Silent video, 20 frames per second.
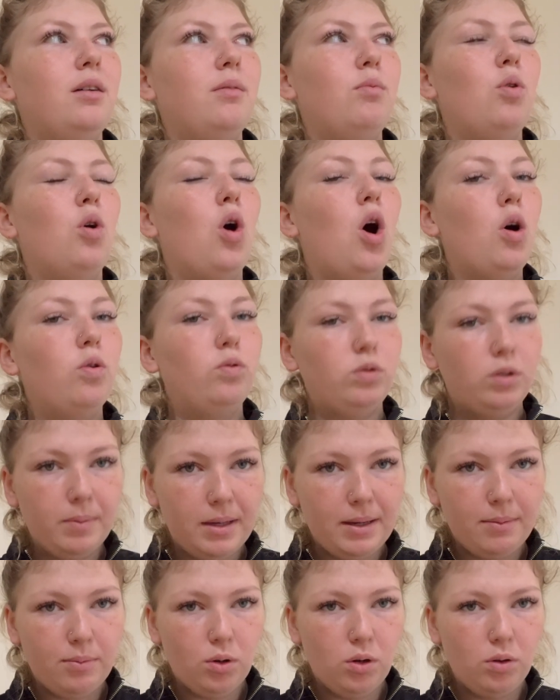more older
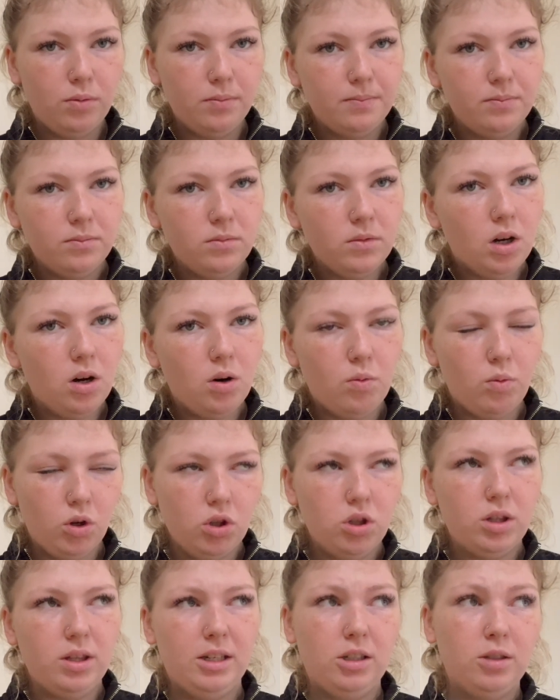people
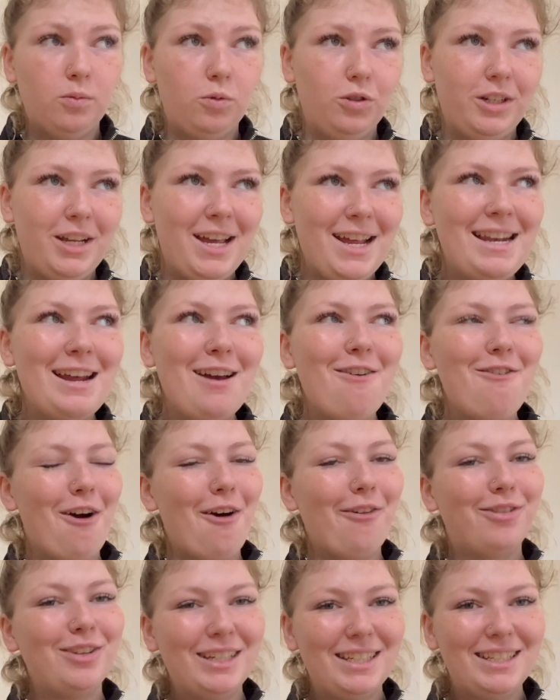watch This Morning
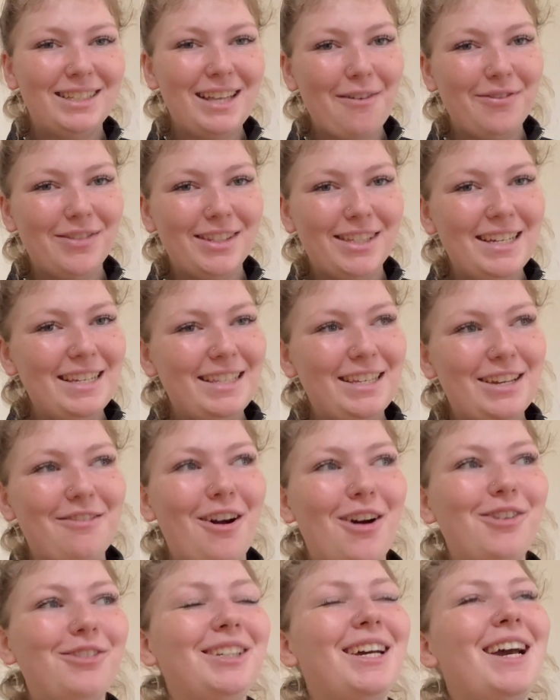rather than a
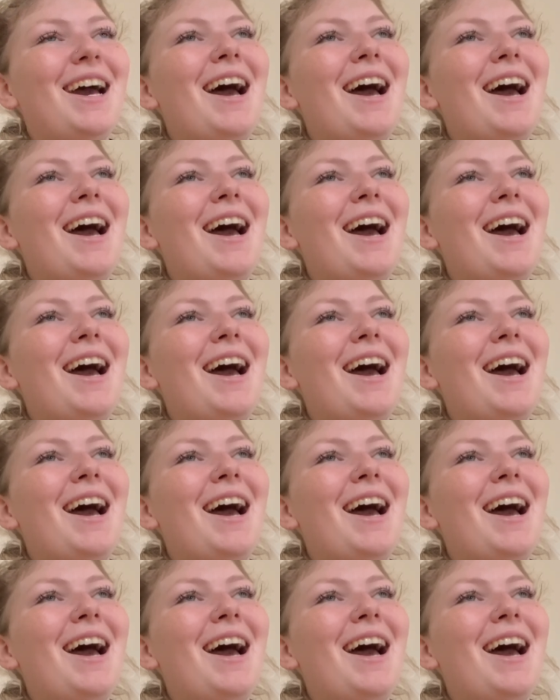17-year-old.